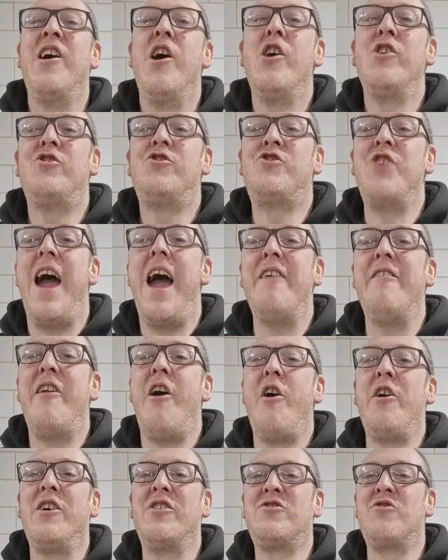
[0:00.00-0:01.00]
share it
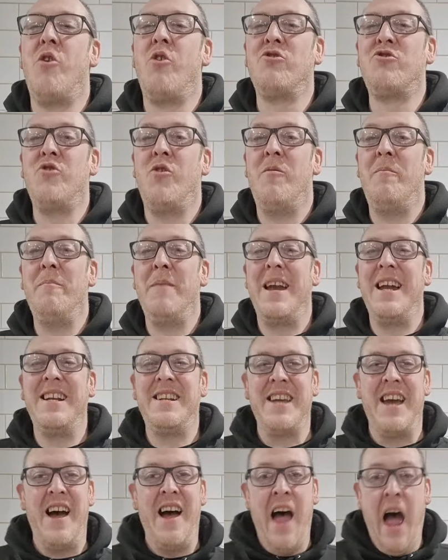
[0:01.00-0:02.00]
on your social
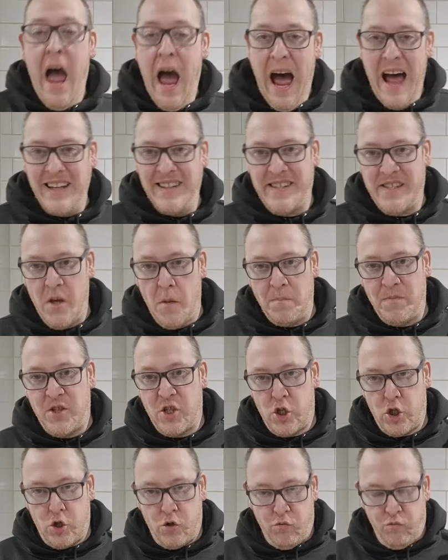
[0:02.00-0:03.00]
media, and
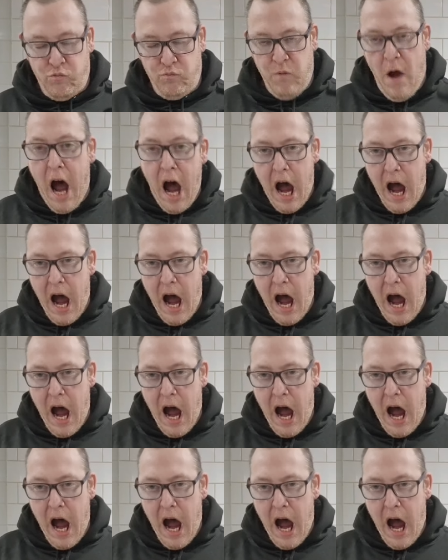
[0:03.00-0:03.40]
subscribe.